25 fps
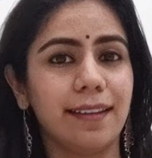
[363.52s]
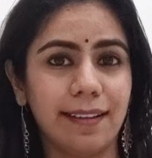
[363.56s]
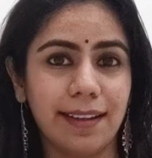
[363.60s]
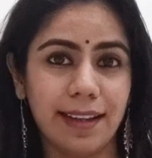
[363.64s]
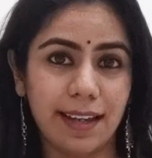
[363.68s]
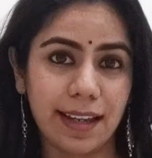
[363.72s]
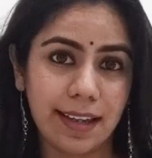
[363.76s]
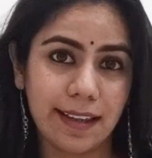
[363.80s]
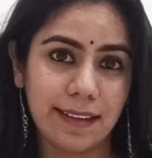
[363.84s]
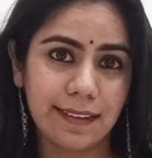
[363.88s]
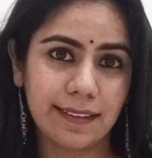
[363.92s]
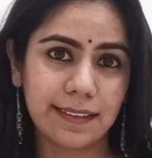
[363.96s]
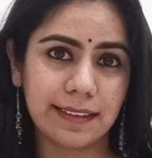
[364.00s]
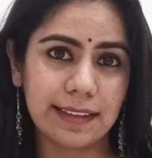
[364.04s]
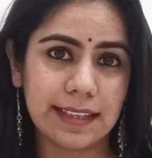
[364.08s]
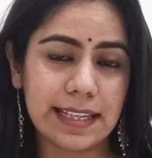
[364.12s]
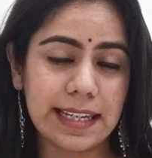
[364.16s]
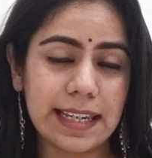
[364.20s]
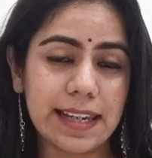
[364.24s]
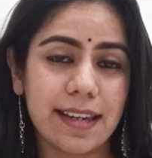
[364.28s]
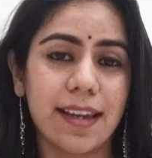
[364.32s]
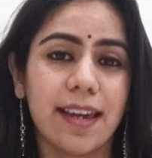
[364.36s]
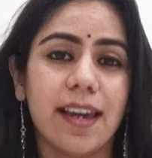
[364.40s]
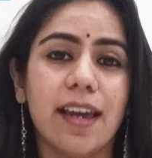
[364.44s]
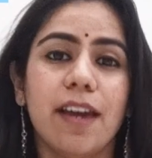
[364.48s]
in
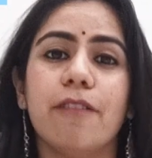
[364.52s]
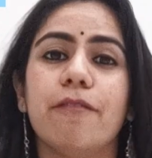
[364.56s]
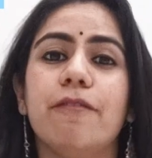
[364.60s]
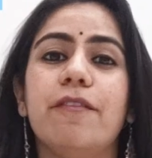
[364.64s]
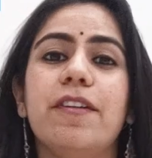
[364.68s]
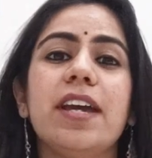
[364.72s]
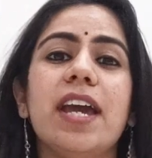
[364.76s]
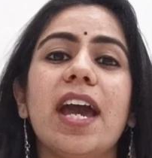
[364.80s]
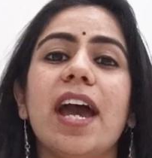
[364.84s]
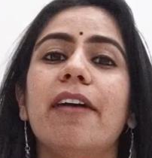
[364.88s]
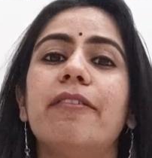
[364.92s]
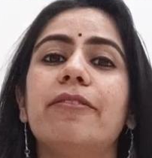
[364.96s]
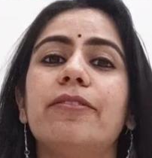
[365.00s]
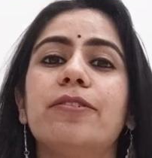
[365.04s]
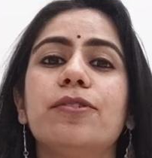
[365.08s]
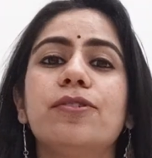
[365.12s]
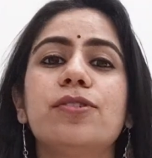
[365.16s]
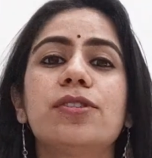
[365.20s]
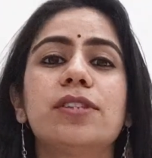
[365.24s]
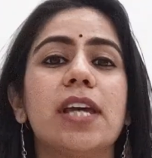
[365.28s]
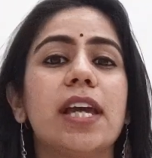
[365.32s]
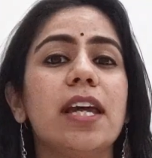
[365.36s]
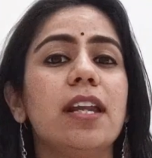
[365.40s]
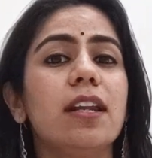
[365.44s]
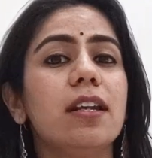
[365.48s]
Hindi, we have to
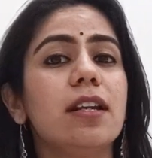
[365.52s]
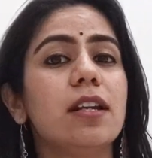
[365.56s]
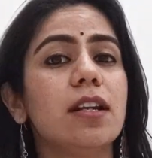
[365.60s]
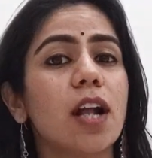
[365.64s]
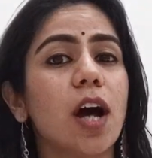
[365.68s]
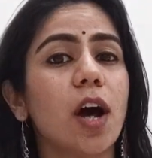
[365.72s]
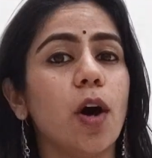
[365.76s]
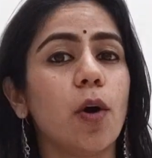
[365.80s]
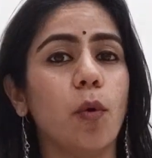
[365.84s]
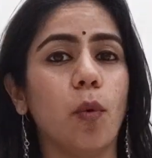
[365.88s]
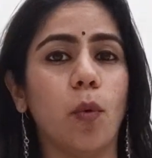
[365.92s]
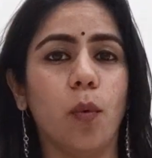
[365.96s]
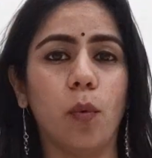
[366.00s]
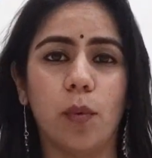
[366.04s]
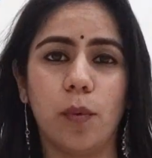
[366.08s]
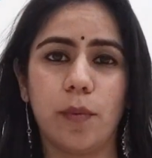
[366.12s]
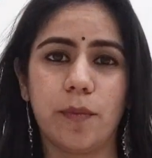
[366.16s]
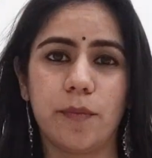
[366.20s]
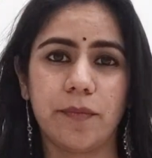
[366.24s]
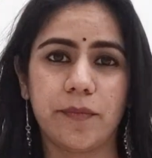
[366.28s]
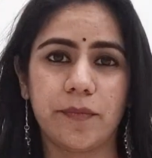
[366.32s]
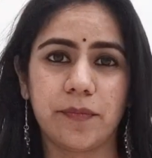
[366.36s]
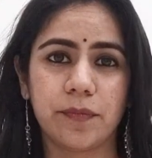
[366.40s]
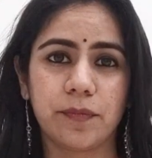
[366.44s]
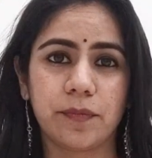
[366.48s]
say no.
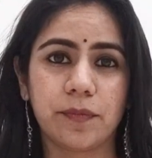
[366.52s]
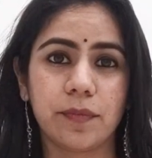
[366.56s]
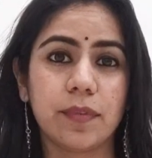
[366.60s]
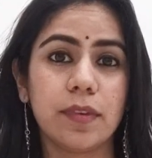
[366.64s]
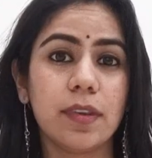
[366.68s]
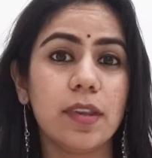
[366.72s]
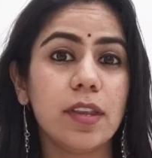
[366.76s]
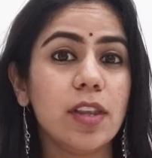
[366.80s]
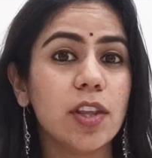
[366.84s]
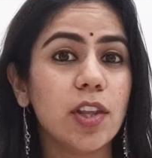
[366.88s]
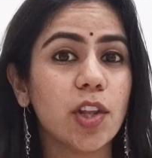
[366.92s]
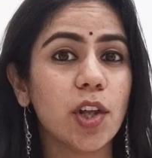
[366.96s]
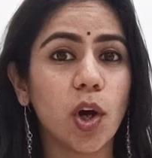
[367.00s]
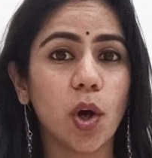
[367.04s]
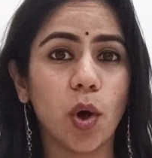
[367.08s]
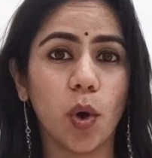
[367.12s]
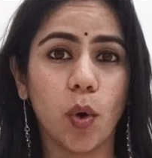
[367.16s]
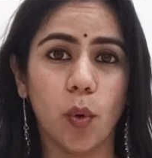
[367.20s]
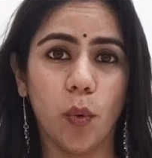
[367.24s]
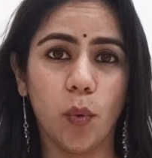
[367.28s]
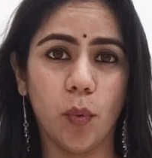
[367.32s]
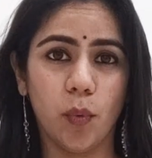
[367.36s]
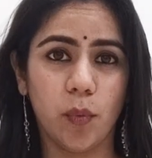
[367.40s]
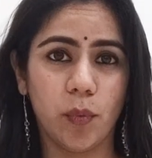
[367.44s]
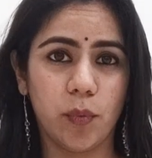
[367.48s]

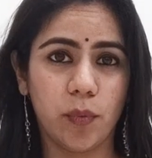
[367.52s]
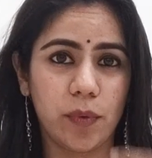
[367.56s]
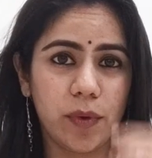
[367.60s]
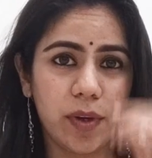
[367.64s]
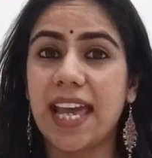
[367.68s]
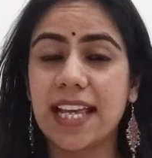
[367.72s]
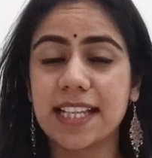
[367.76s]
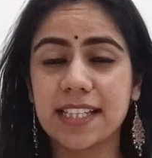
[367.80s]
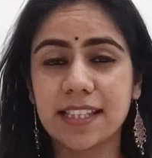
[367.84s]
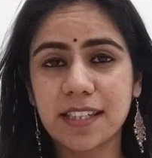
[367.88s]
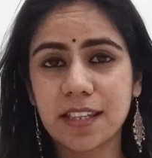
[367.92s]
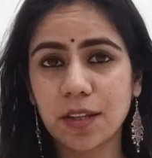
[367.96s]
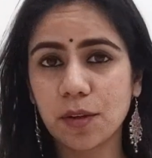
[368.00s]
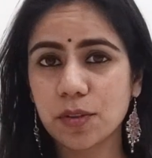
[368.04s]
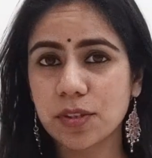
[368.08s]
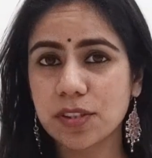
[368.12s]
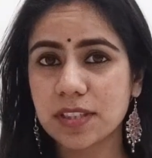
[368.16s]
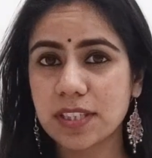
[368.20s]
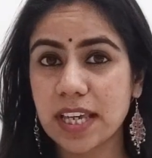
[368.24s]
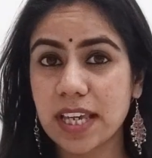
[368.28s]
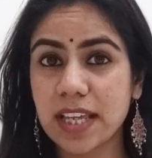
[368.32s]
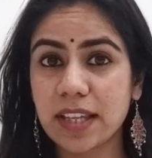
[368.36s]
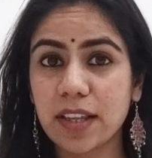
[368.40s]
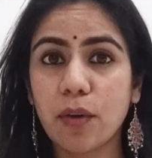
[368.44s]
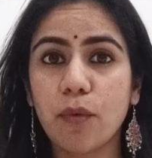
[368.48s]
No. As you
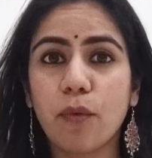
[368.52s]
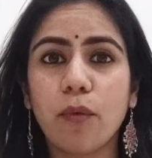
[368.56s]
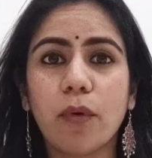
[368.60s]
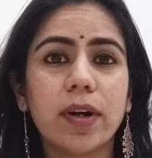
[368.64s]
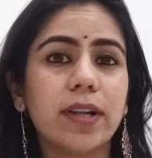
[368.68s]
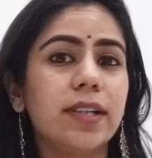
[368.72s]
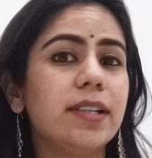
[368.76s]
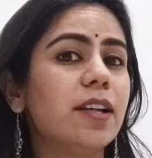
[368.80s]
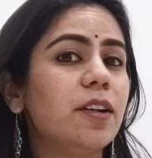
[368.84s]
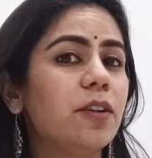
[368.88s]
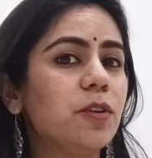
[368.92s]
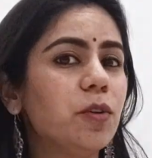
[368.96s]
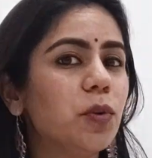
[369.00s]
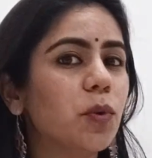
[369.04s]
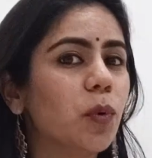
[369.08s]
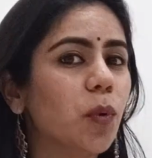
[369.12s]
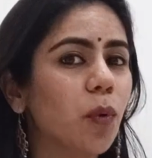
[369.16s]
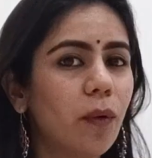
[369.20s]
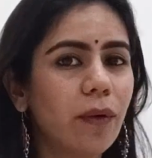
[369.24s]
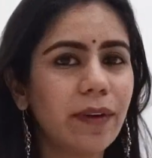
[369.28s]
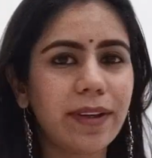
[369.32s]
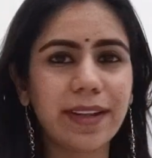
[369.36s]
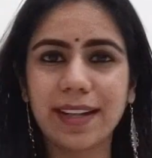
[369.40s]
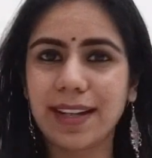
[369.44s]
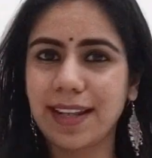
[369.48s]
say the word
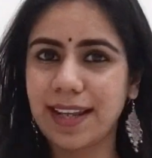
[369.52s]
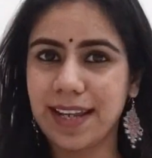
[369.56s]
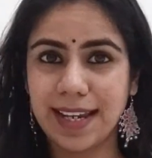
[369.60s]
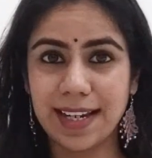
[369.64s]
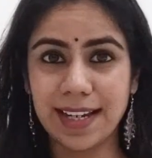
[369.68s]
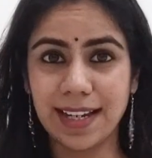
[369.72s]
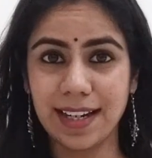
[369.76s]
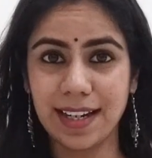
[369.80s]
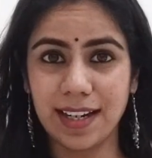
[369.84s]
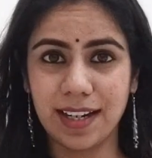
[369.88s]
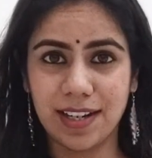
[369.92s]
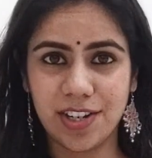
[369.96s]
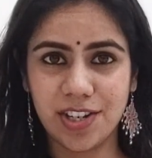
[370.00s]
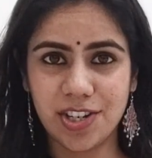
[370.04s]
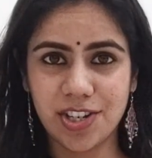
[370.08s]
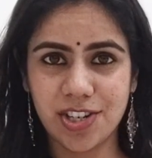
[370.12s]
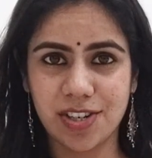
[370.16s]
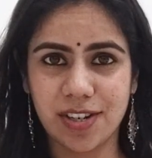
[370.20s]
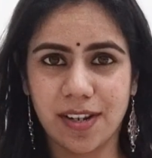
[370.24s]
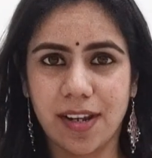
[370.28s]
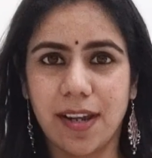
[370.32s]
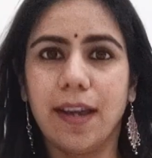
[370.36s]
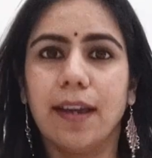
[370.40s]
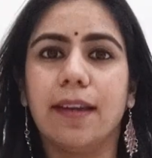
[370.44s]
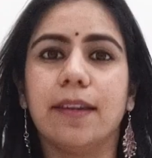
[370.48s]
no in
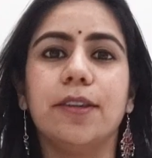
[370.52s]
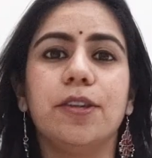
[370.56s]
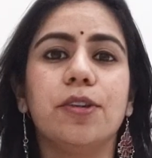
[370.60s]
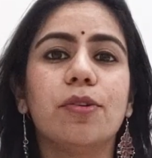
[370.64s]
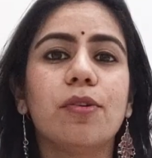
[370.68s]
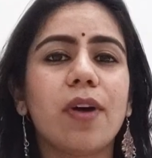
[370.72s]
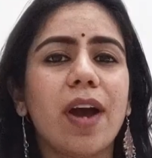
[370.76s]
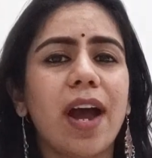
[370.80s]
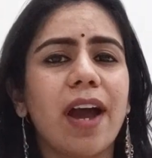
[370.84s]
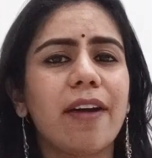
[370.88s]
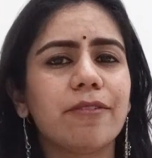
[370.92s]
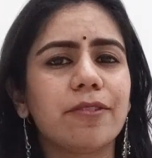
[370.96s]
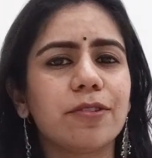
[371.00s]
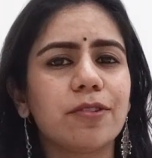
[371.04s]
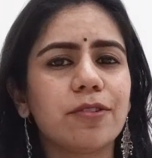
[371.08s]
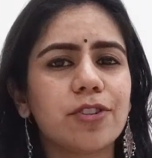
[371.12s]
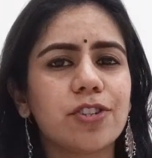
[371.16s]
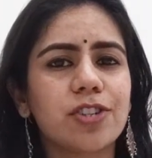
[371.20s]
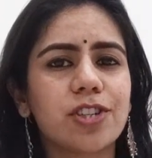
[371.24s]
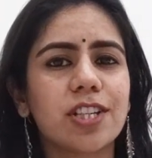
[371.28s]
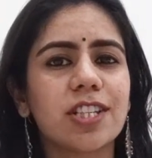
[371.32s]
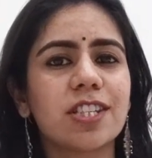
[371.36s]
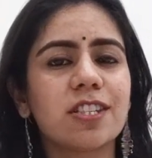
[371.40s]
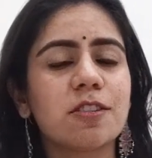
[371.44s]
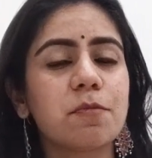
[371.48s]
English, you have
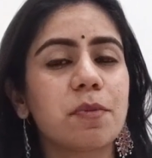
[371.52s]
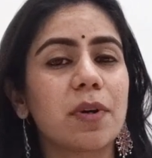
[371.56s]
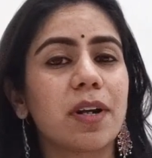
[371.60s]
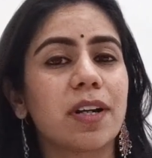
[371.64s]
to just